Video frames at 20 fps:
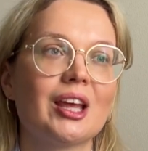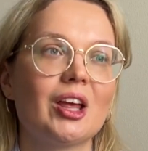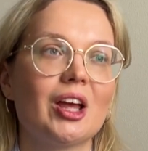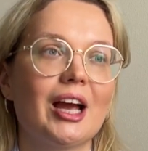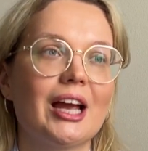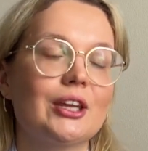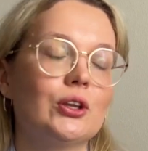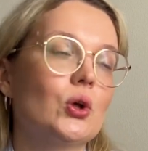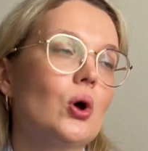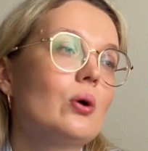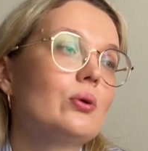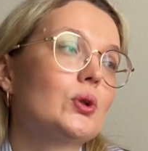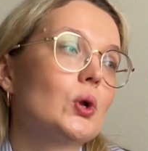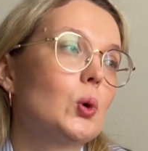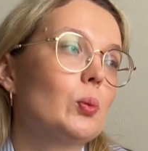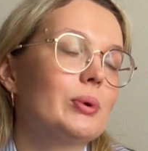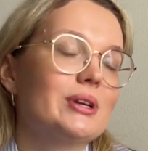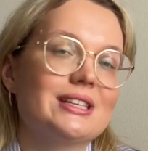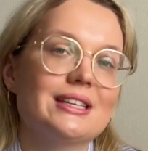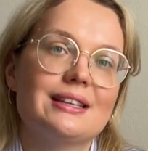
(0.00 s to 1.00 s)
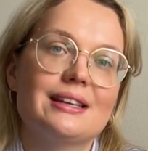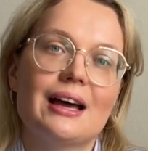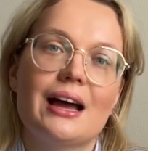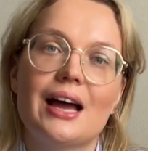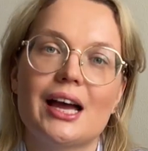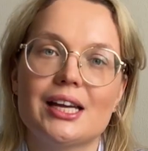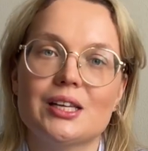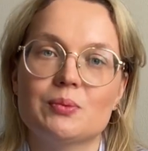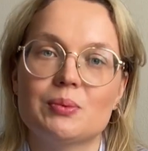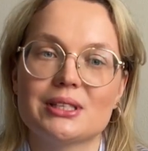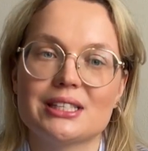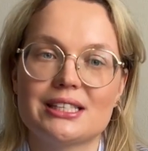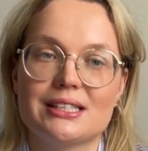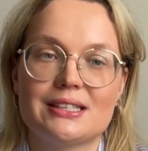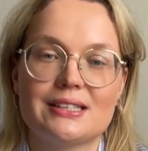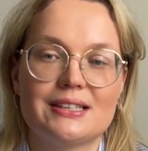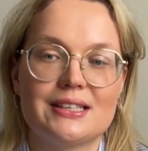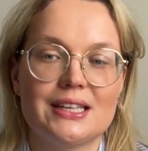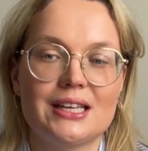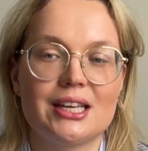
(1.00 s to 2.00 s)
I know nobody died, but
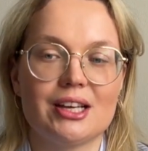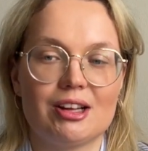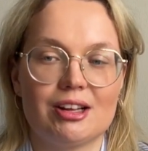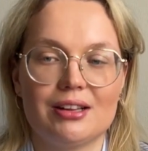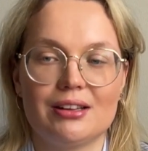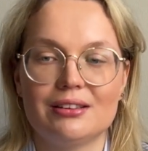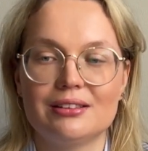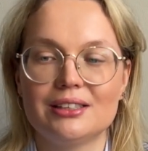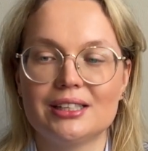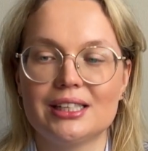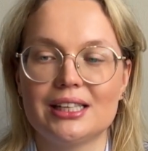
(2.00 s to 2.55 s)
still